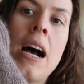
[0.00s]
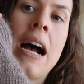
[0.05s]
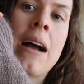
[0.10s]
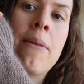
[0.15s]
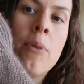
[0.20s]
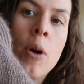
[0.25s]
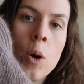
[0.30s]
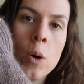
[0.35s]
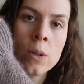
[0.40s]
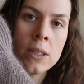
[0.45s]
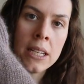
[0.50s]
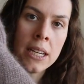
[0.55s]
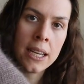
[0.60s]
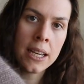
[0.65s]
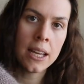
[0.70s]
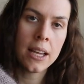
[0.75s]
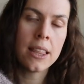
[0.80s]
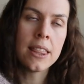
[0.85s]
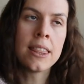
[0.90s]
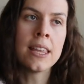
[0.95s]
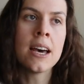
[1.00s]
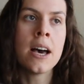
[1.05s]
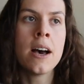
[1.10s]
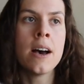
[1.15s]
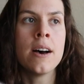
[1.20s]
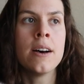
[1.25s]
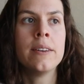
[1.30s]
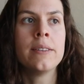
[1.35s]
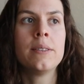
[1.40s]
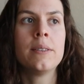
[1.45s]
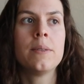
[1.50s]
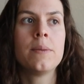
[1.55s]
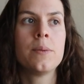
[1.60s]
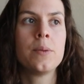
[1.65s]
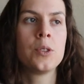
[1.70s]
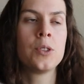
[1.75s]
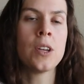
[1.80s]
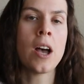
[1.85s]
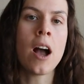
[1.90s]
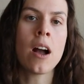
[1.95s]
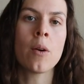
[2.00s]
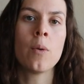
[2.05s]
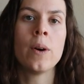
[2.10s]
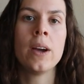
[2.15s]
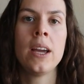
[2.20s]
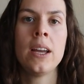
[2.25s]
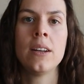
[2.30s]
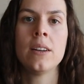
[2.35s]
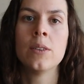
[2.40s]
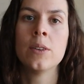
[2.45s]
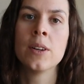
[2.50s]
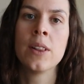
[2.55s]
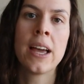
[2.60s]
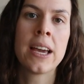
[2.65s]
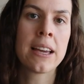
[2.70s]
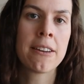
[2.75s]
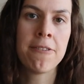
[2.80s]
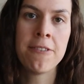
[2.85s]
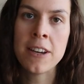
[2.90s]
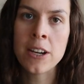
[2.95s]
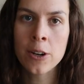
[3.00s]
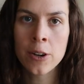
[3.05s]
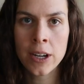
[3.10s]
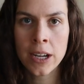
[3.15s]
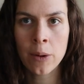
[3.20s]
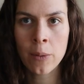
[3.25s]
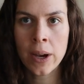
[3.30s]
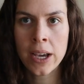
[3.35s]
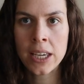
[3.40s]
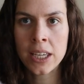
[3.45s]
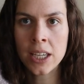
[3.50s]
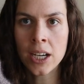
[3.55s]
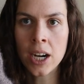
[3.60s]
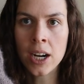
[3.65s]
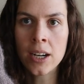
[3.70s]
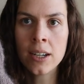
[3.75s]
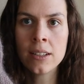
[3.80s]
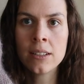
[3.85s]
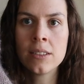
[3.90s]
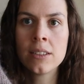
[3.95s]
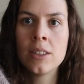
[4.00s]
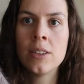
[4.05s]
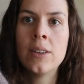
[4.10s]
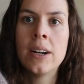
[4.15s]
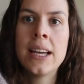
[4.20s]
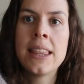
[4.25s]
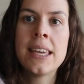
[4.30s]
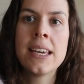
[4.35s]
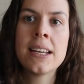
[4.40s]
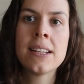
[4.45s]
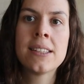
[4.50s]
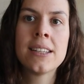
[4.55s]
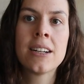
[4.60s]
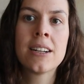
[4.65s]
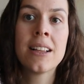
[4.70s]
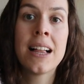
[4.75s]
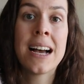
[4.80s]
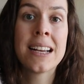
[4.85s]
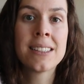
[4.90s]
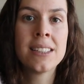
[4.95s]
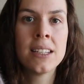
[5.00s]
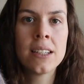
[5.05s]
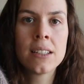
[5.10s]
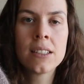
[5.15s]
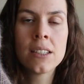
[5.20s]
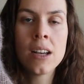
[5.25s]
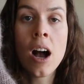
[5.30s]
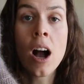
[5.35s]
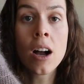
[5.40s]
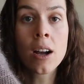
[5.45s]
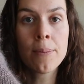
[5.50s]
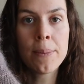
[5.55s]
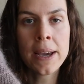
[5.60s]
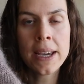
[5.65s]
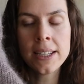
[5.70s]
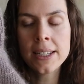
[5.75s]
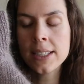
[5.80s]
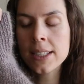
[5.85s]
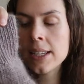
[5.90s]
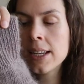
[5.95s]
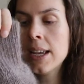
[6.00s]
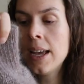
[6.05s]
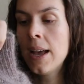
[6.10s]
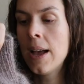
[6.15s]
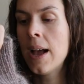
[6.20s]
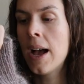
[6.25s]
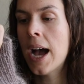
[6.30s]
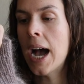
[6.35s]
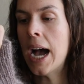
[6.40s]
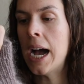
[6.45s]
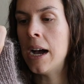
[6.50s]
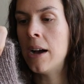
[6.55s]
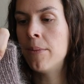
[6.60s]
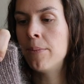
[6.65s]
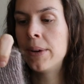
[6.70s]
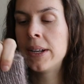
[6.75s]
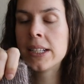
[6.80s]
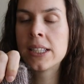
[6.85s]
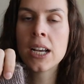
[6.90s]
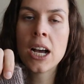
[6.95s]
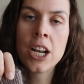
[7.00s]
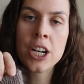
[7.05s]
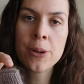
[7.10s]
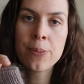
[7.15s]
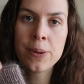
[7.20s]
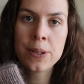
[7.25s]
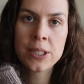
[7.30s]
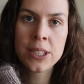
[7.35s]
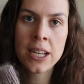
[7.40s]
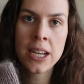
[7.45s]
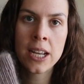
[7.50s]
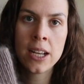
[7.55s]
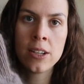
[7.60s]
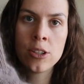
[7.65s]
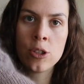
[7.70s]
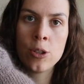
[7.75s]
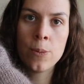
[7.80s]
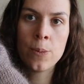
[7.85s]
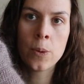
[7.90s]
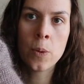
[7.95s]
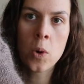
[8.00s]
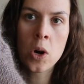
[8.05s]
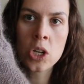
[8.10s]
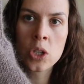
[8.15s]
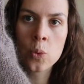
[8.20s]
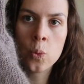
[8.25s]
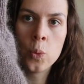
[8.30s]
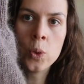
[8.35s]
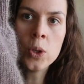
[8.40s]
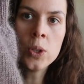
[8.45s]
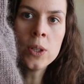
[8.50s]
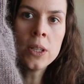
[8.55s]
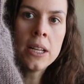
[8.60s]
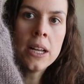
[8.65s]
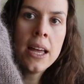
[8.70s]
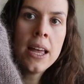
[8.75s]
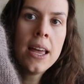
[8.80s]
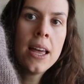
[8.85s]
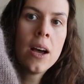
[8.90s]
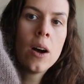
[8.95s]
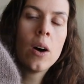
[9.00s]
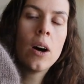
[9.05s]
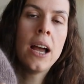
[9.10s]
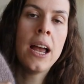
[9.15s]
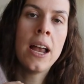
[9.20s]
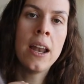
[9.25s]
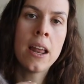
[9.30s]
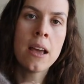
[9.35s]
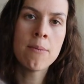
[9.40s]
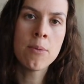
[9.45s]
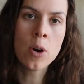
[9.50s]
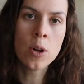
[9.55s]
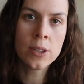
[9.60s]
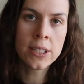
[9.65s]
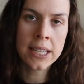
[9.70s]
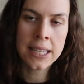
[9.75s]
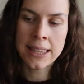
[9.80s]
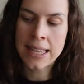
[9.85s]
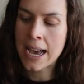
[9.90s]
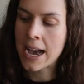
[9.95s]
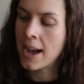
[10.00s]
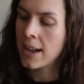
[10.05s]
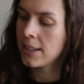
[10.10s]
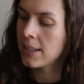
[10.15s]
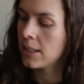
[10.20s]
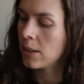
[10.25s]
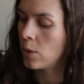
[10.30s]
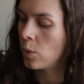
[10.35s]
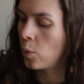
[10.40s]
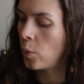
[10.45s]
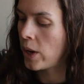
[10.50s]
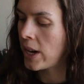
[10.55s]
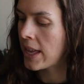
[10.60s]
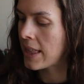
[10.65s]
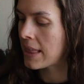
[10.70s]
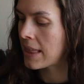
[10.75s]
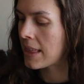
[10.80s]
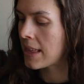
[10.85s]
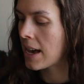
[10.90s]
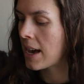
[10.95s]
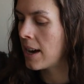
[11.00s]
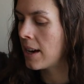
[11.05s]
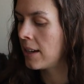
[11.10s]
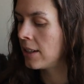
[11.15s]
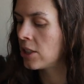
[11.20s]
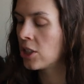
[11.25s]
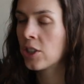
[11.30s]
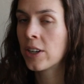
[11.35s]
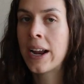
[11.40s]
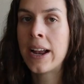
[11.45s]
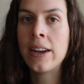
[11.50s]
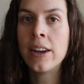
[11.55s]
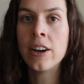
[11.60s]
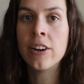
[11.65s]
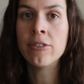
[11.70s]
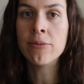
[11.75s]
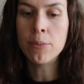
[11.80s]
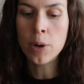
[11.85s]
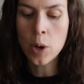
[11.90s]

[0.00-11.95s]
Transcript: I'm holding the sock weight or like fingering weight yarn. So I think it's their classic sock base, uh, but it's 100% superwash wool and I'm holding that with a strand of